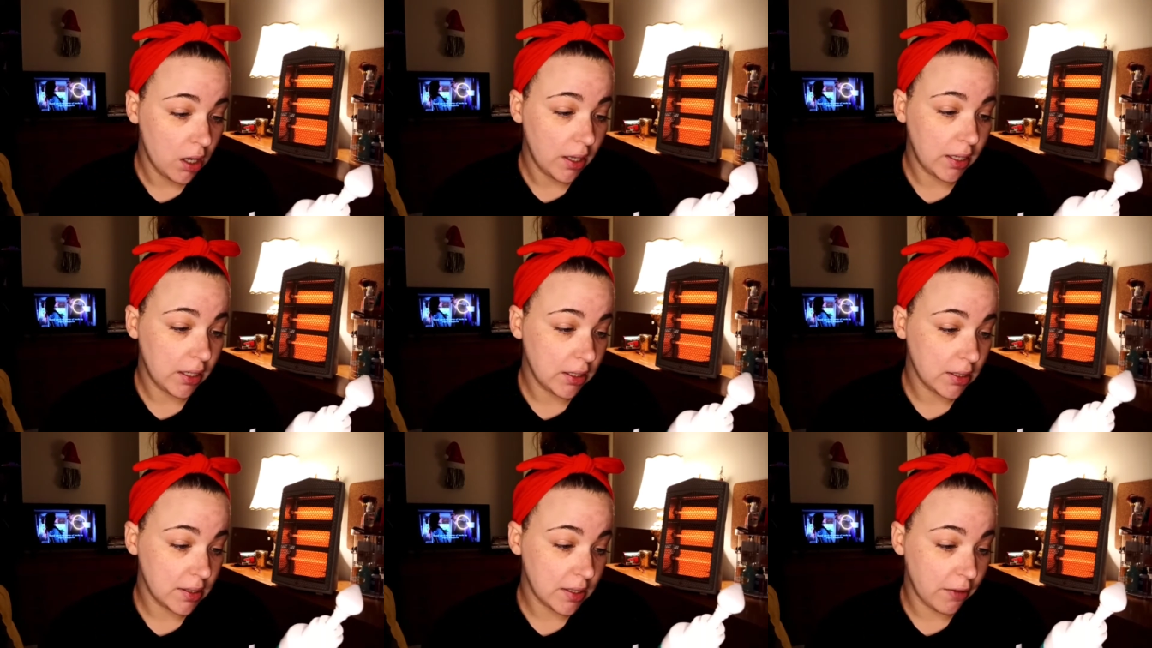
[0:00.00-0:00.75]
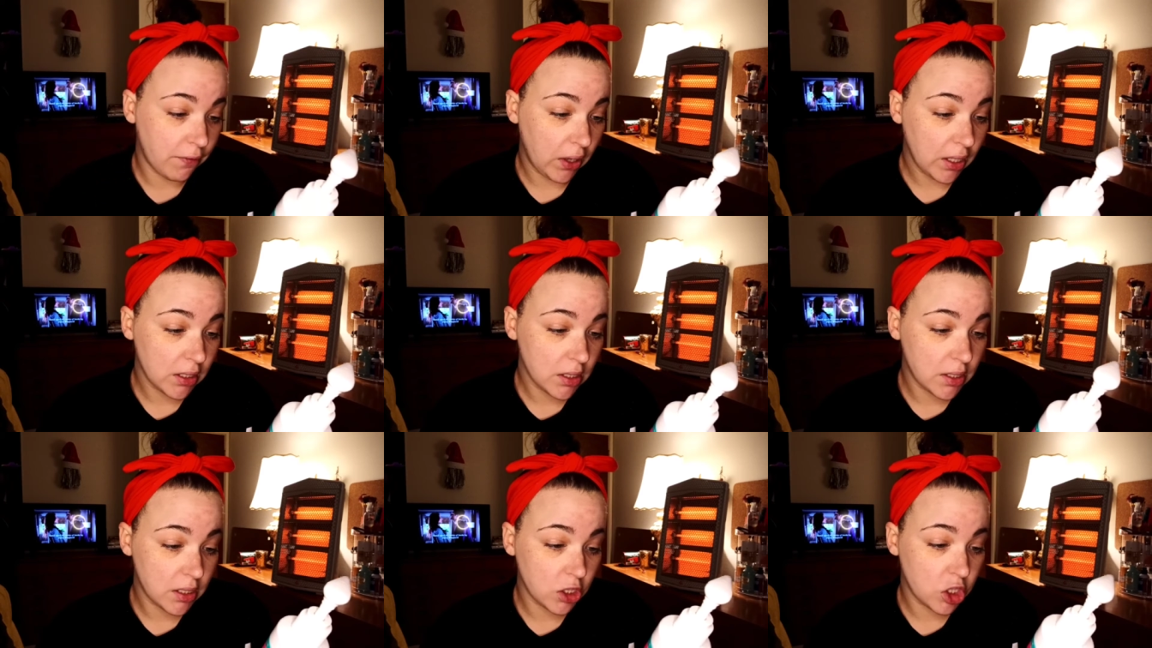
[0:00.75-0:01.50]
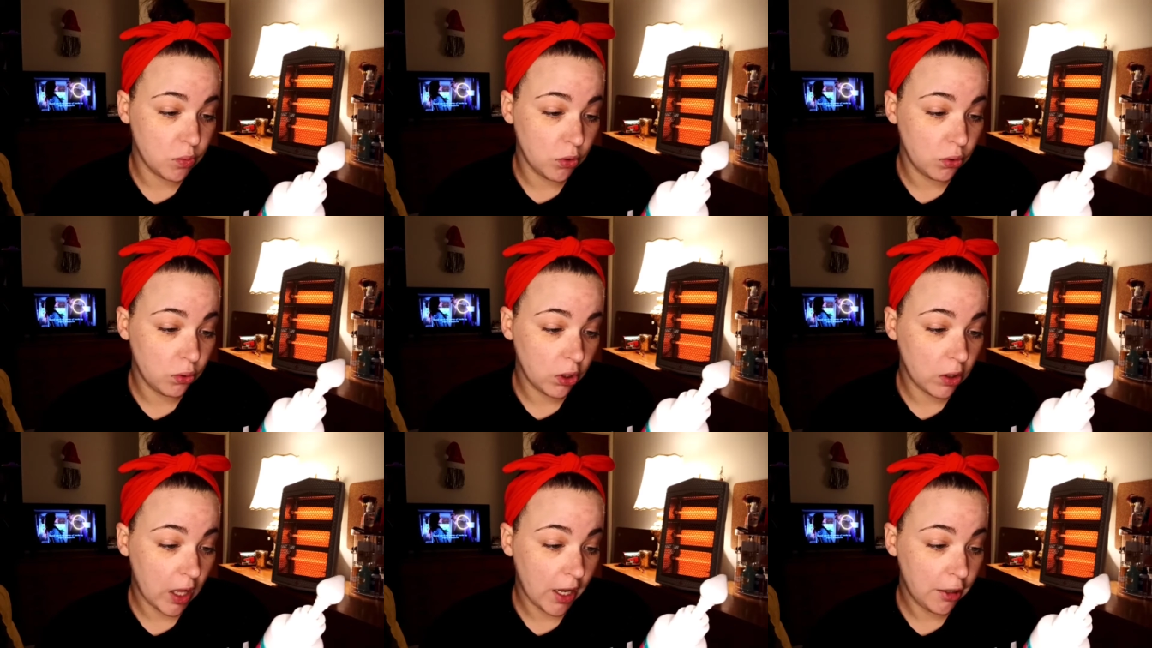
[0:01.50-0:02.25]
It is advanced
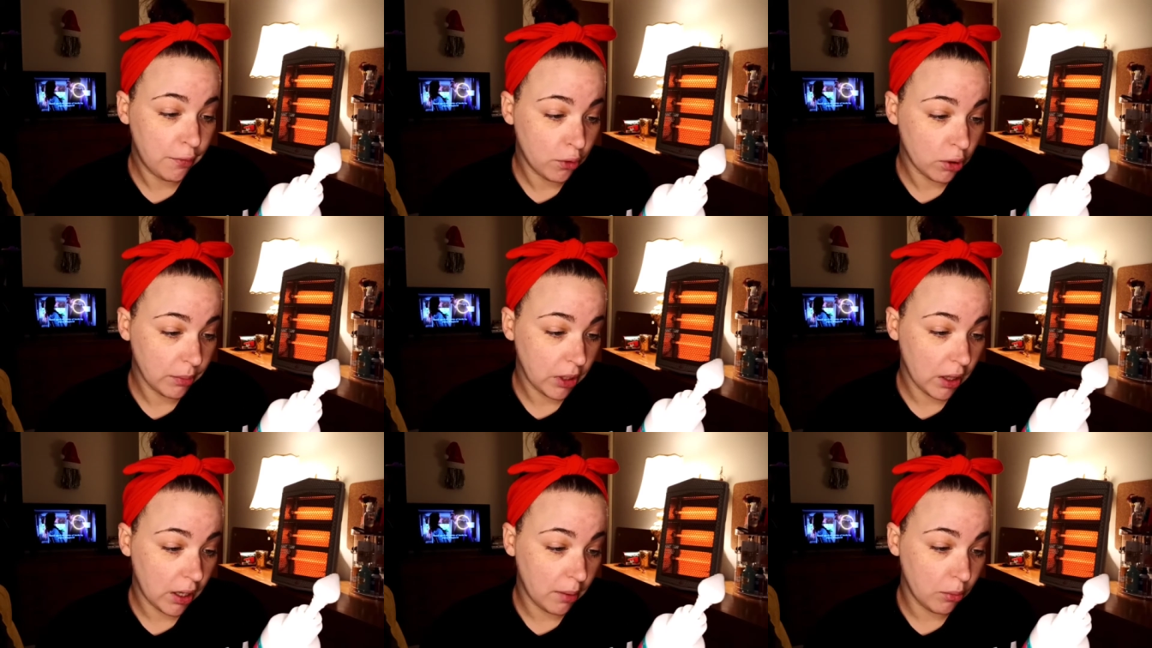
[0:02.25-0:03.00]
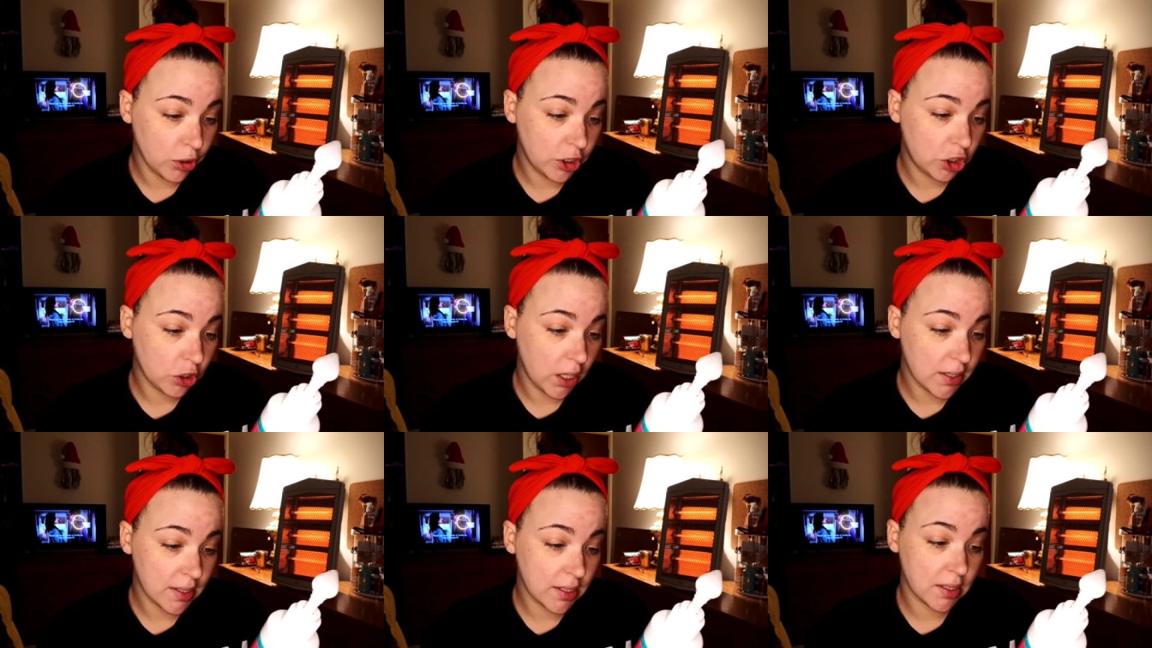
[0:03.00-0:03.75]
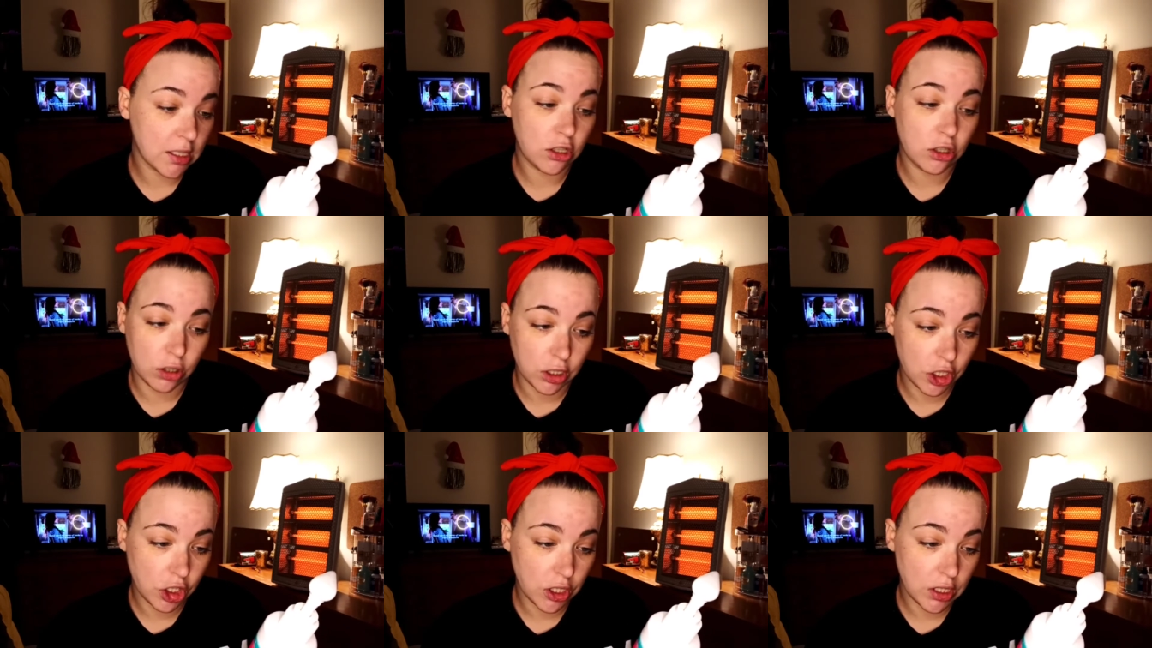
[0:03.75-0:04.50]
smooth glide formula, moisturizes and
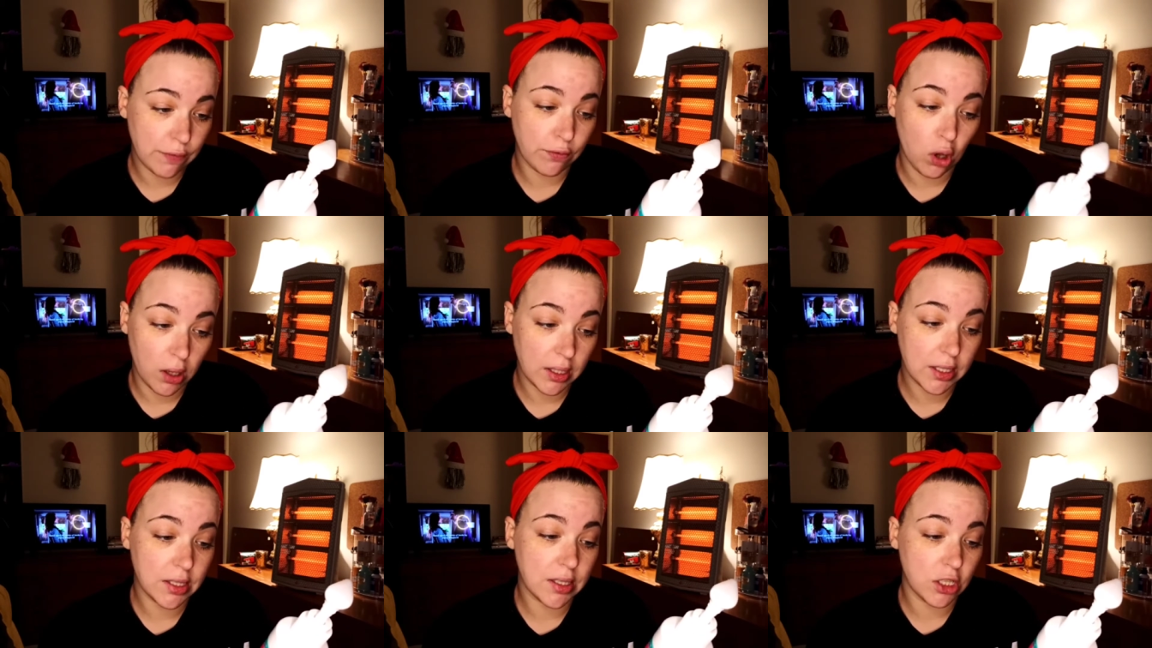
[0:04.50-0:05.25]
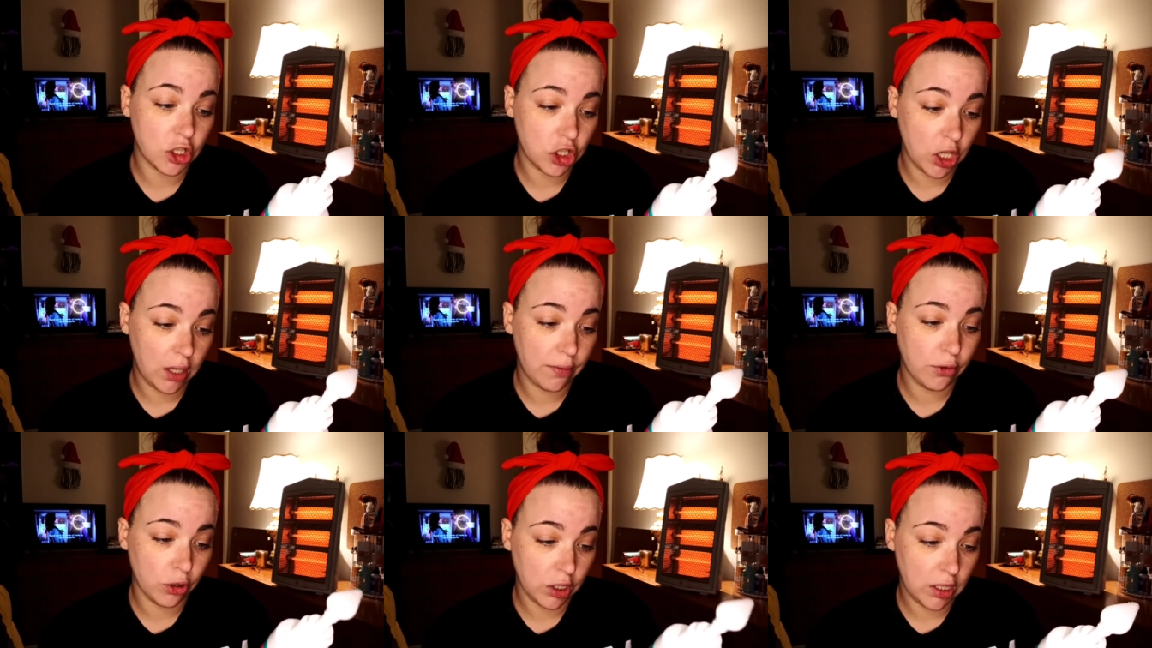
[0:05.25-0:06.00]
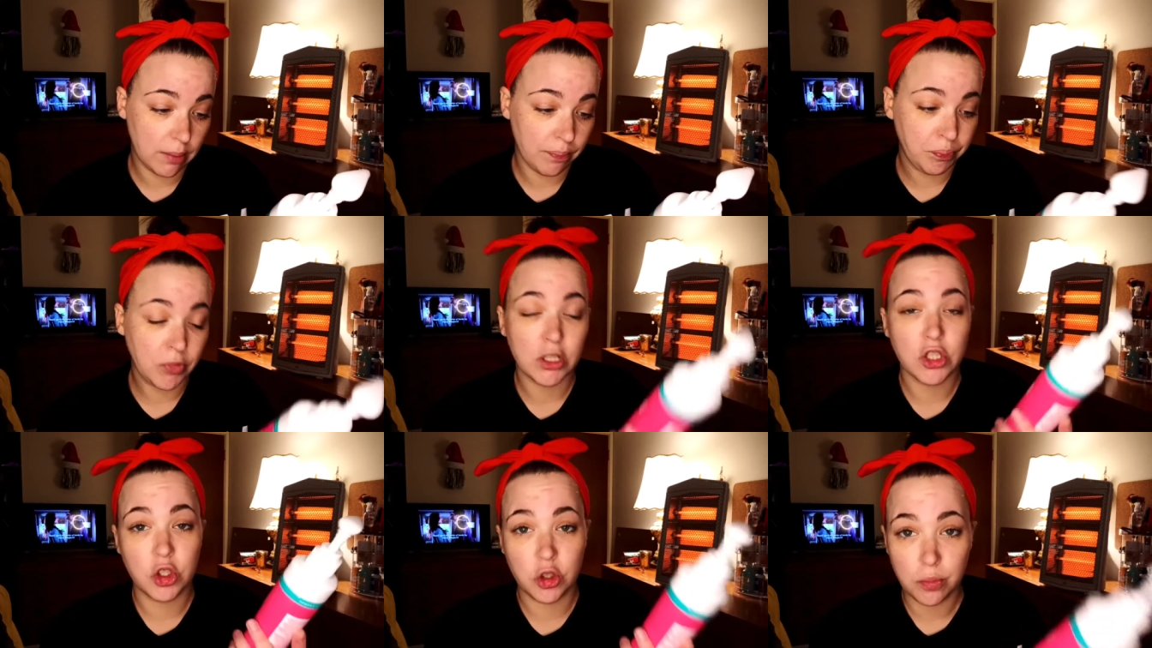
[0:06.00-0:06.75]
nourishes flawless shave cream,
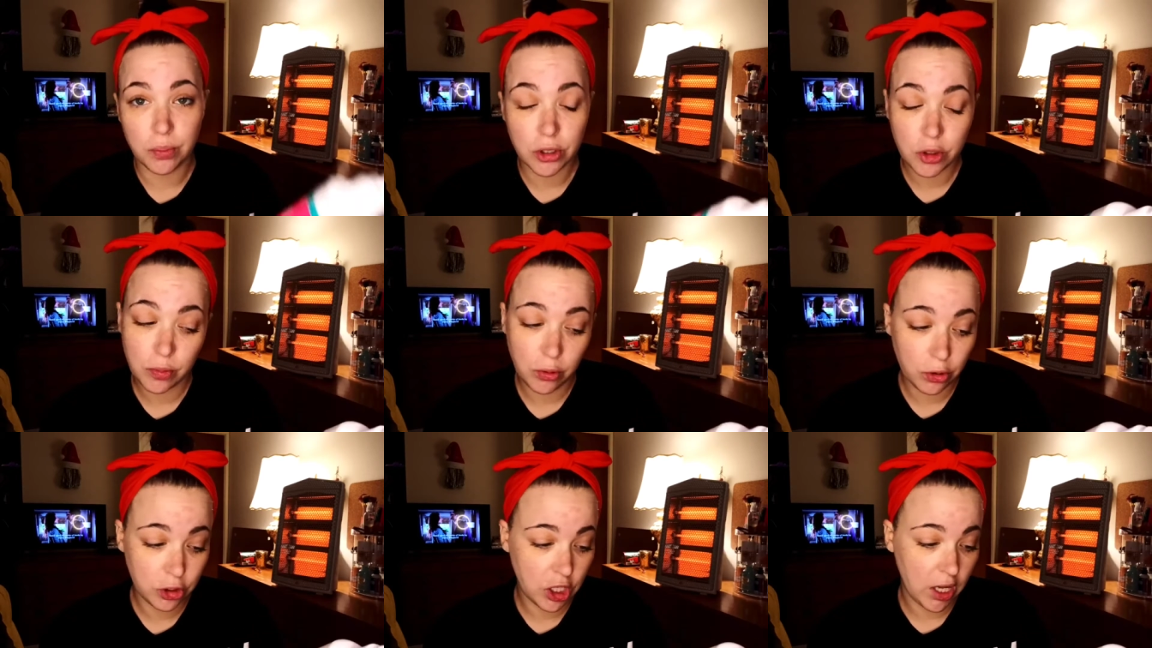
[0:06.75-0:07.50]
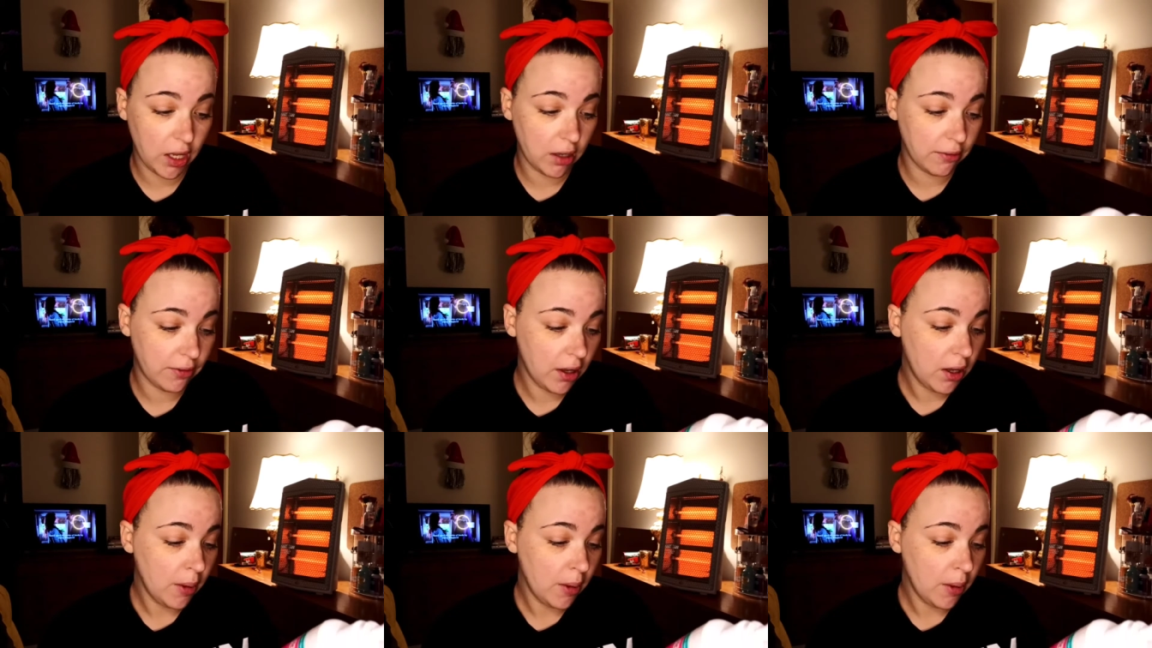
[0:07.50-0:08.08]
super smooth shave,